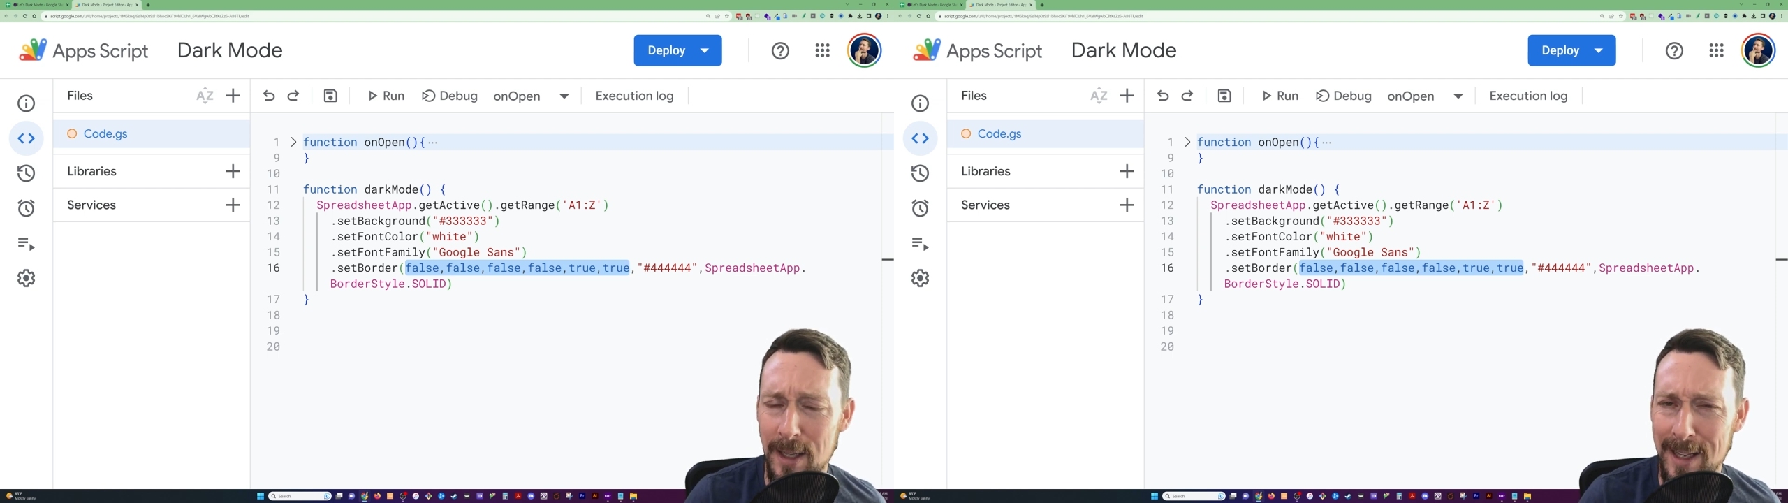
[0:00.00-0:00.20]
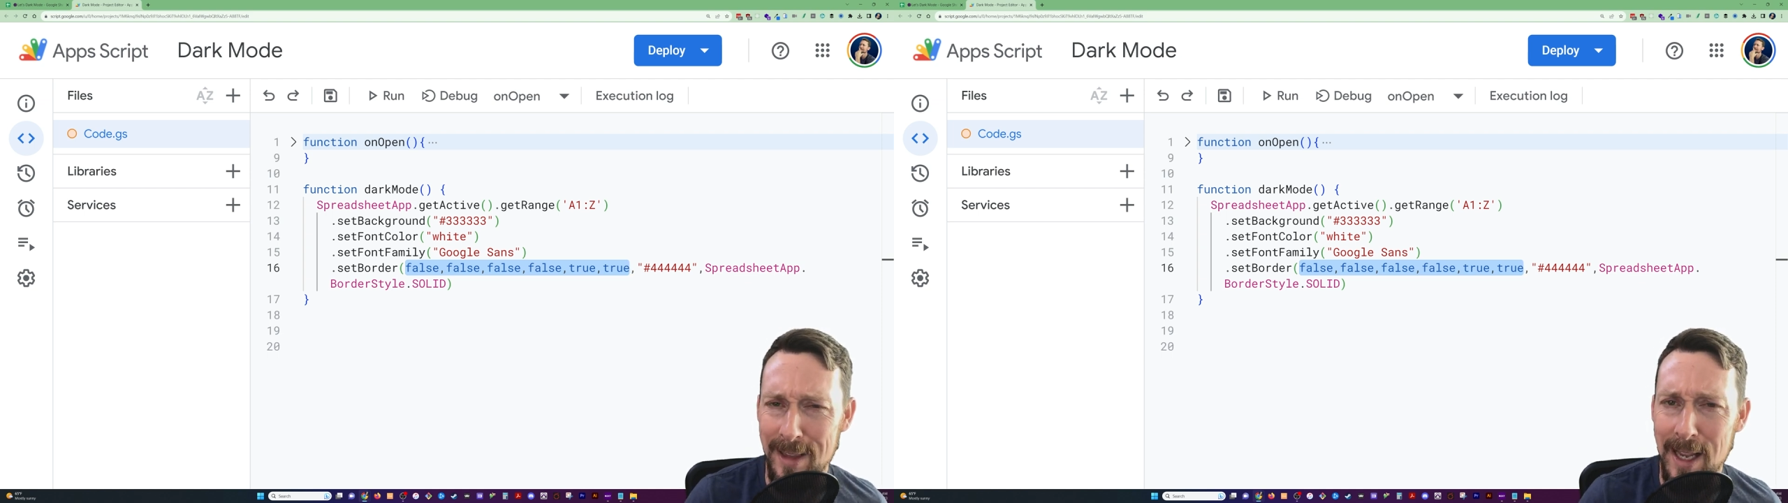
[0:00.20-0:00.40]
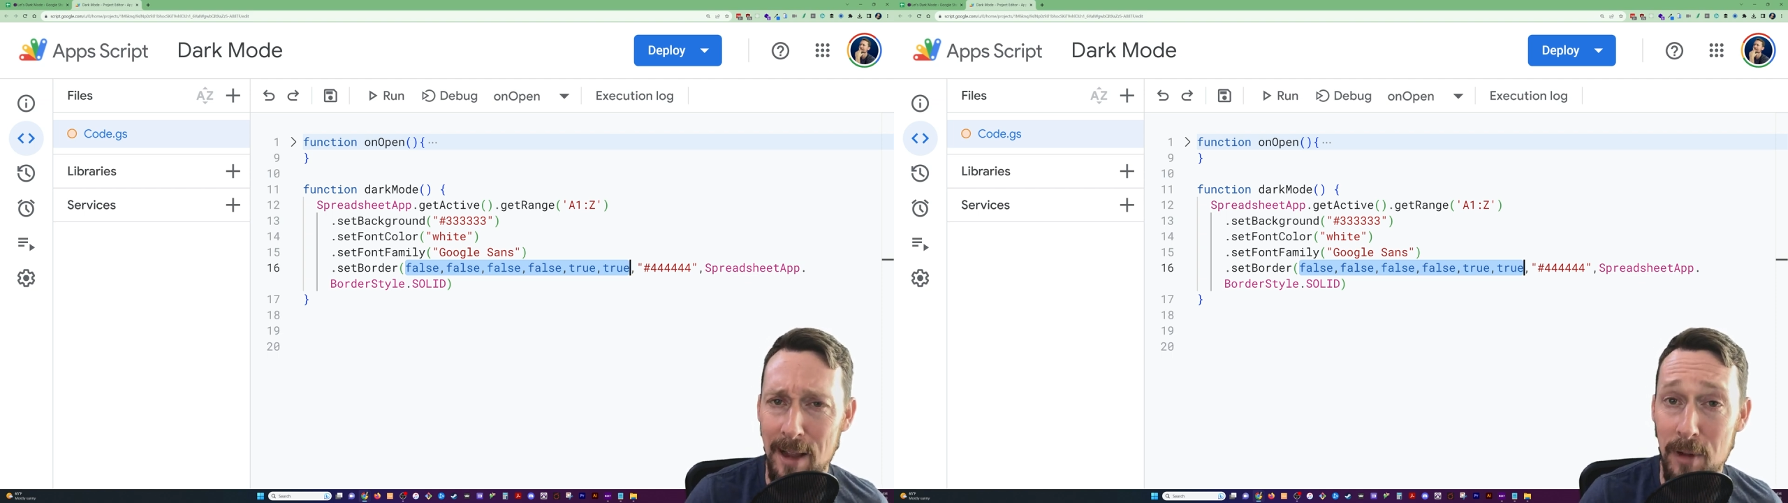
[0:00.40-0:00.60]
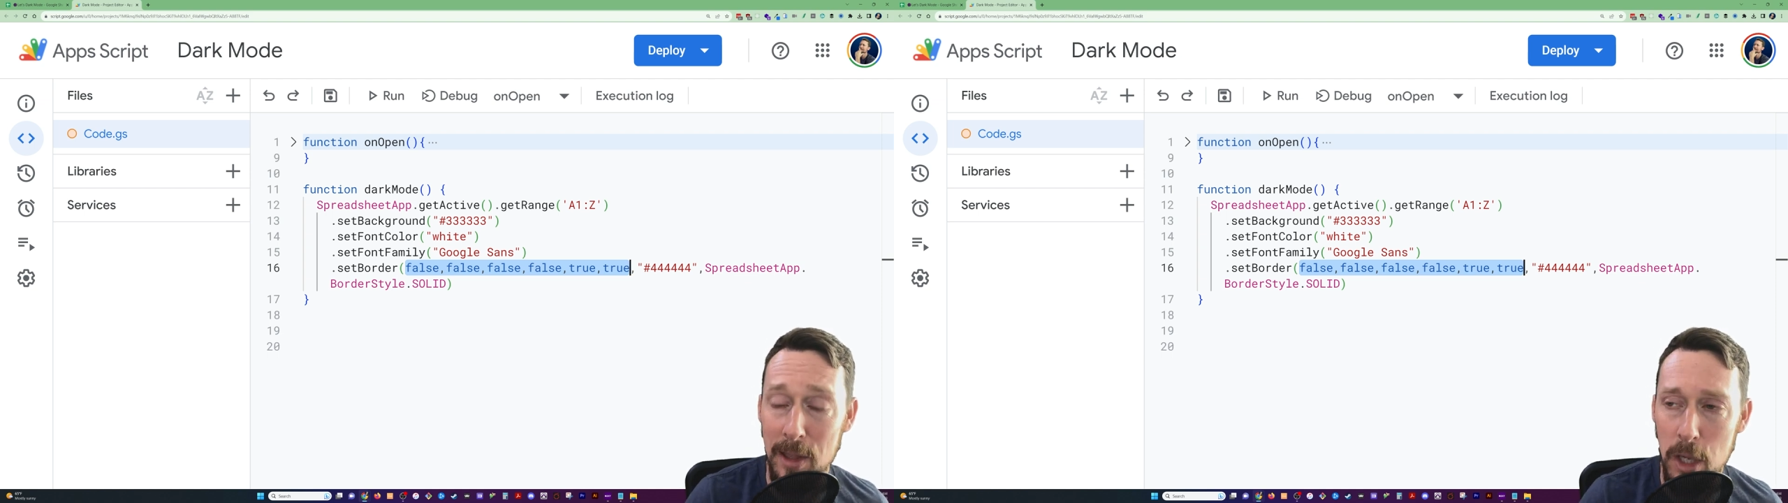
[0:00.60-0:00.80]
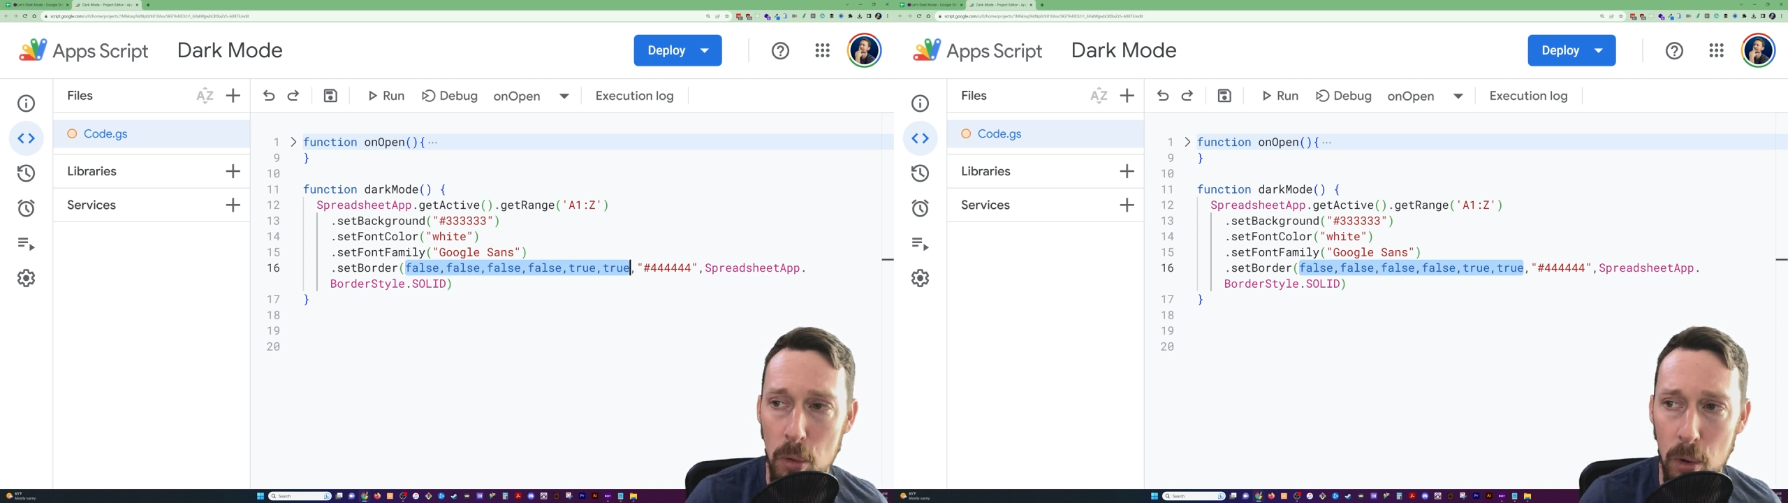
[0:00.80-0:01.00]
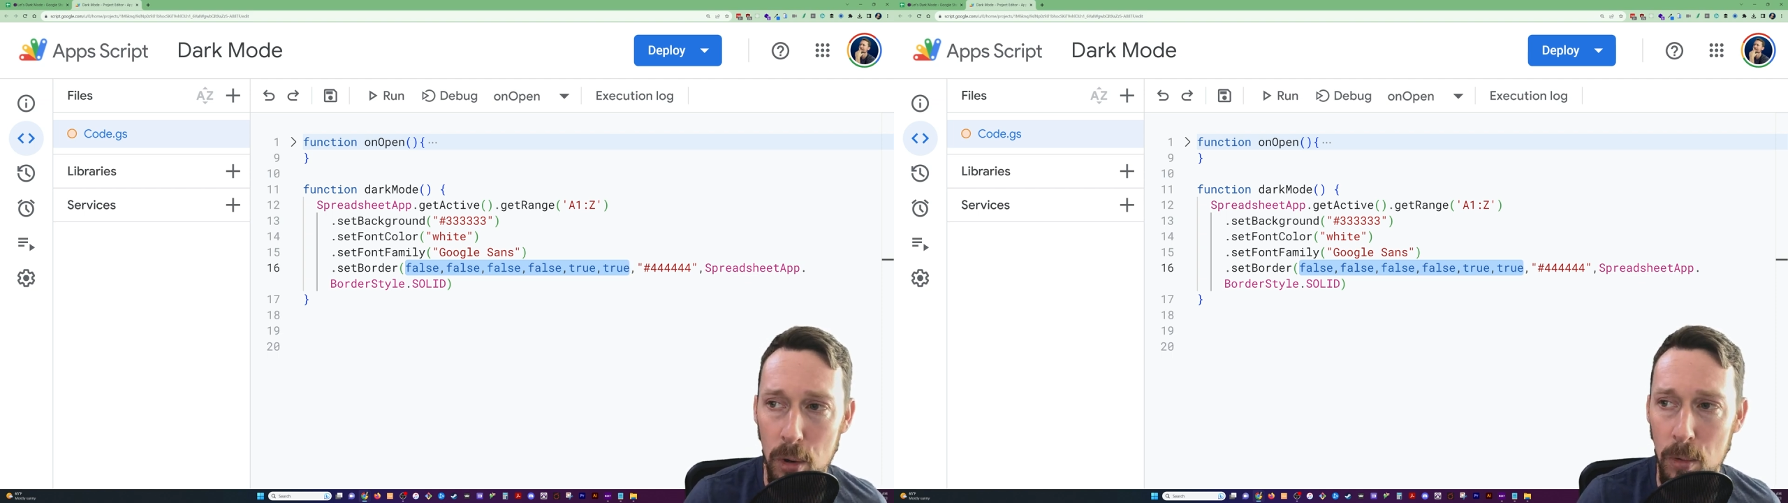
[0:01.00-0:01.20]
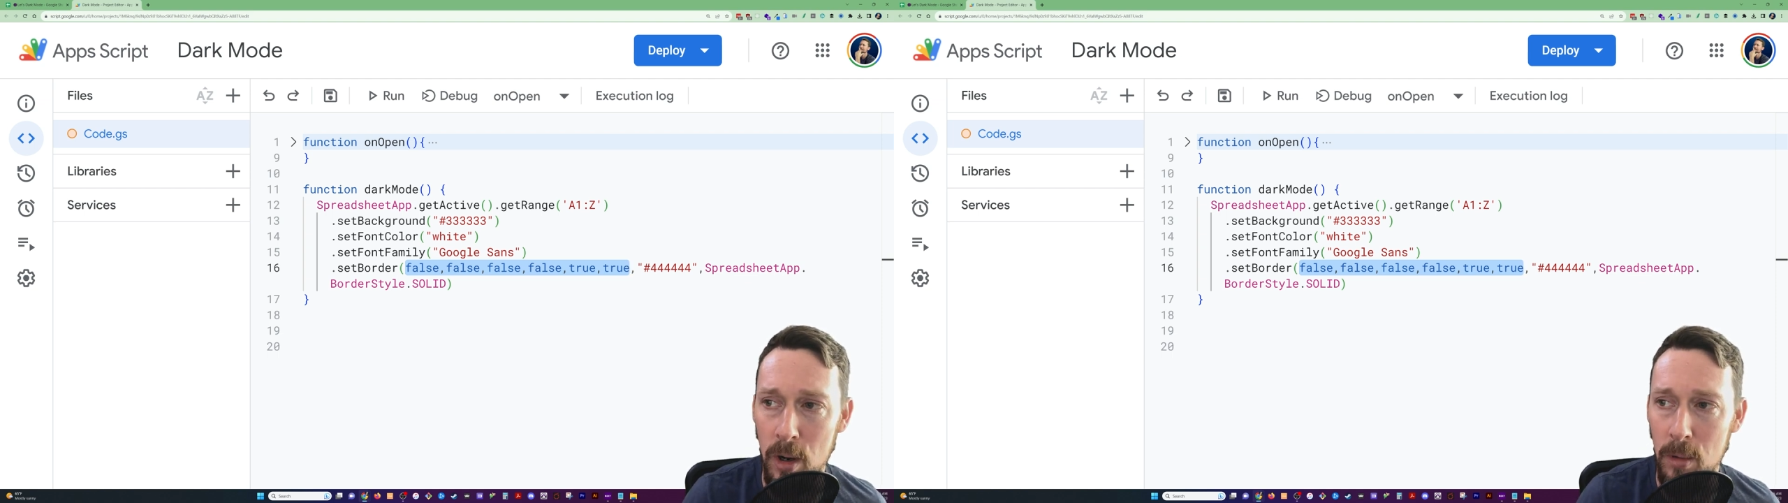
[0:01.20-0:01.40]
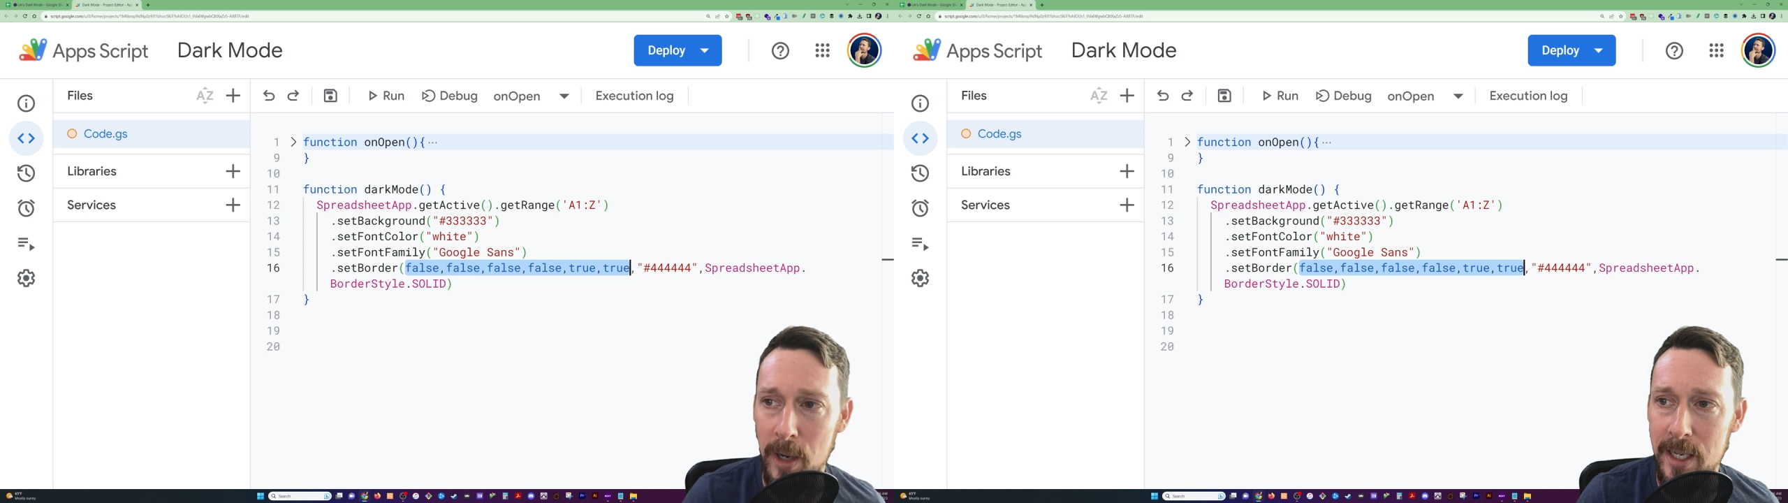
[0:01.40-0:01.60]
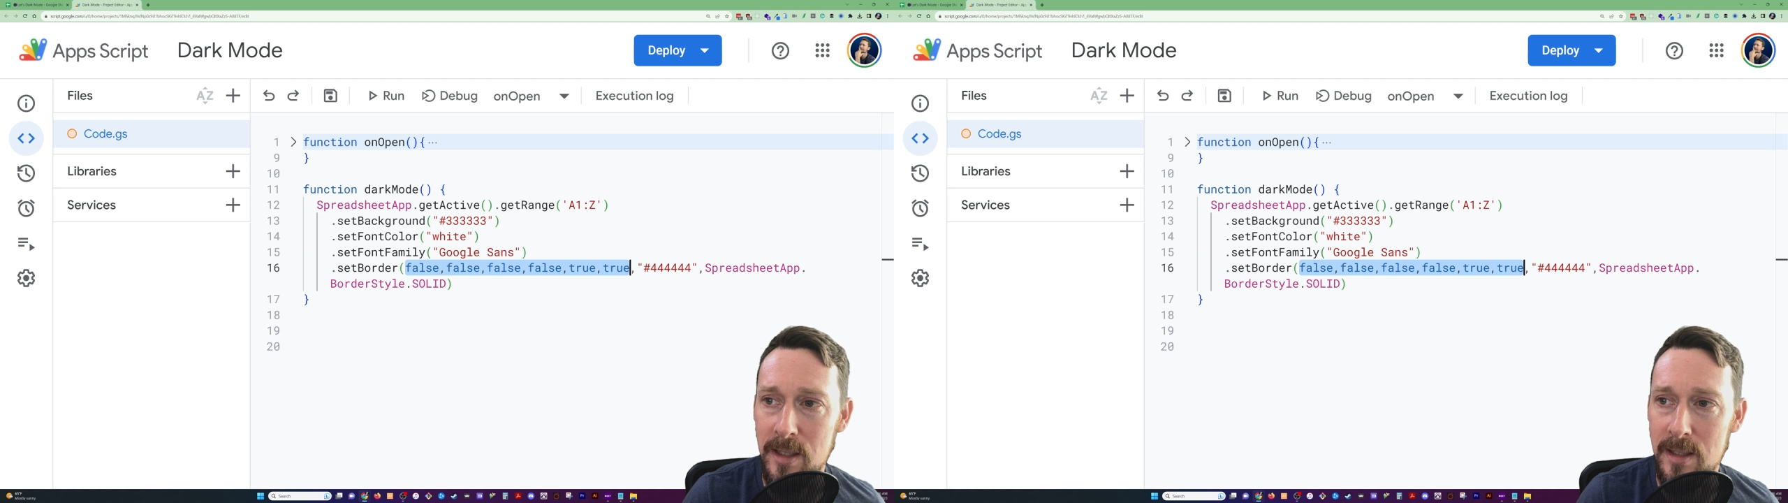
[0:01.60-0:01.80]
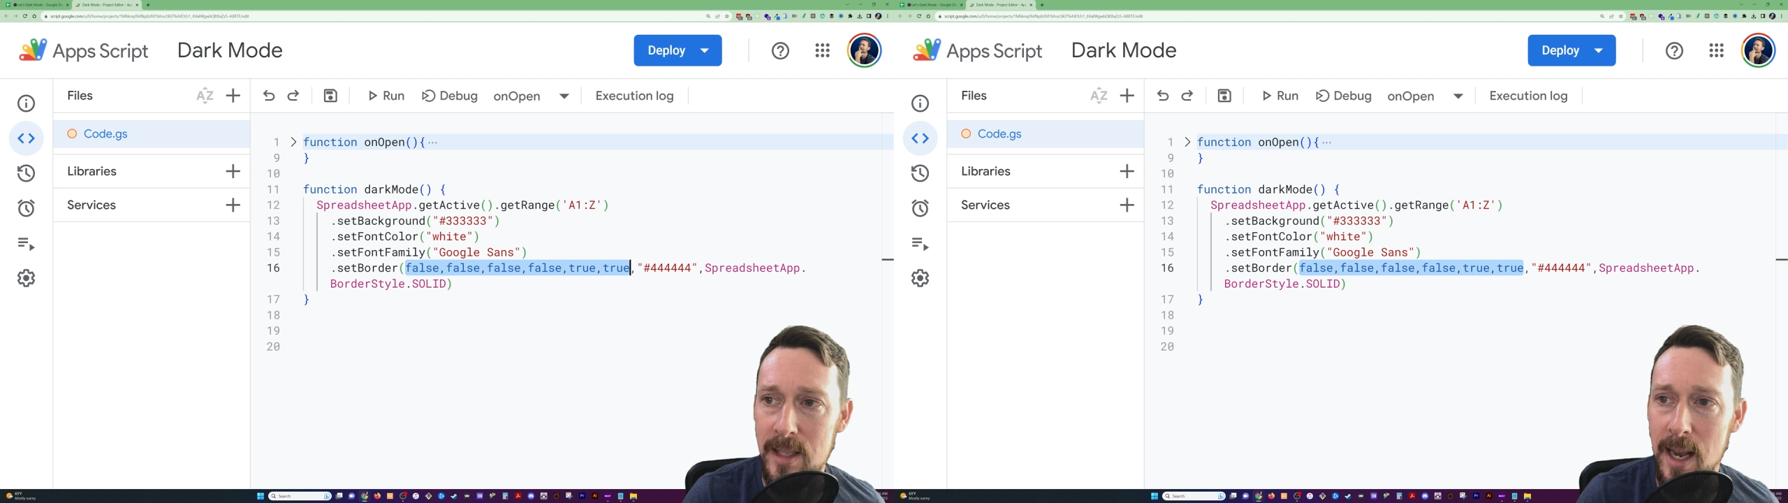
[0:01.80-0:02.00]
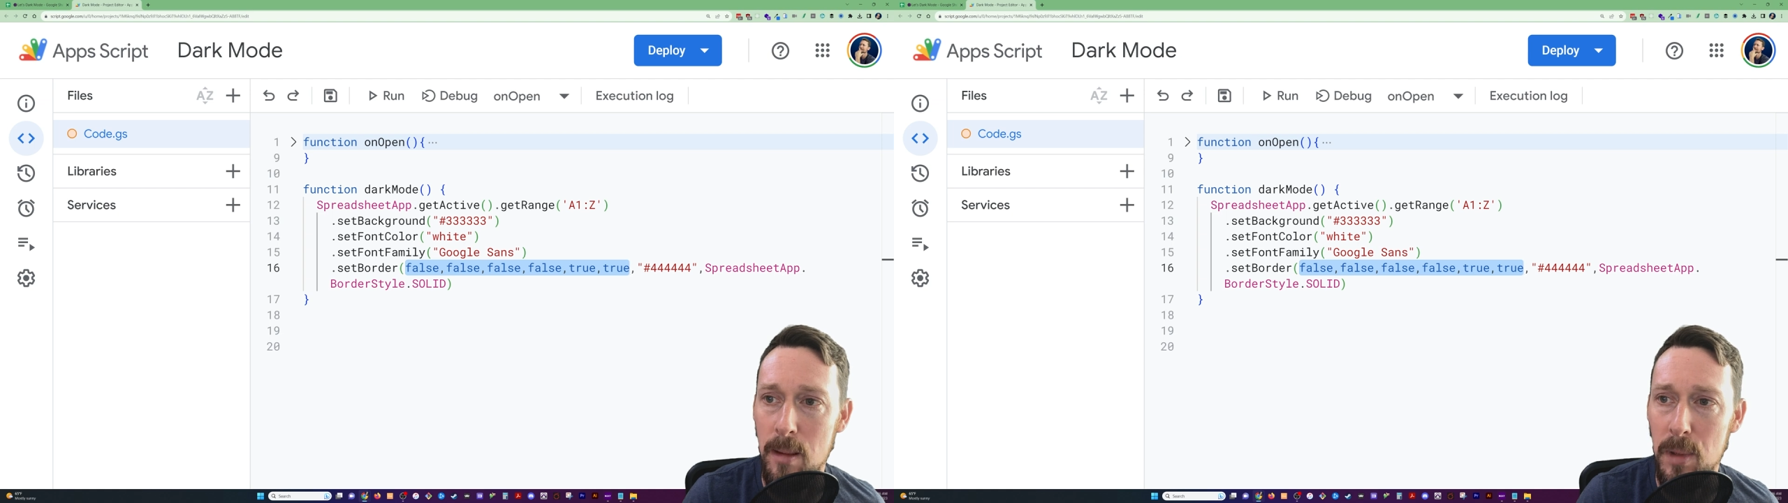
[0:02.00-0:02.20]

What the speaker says: I think I've got the order wrong when I just set it,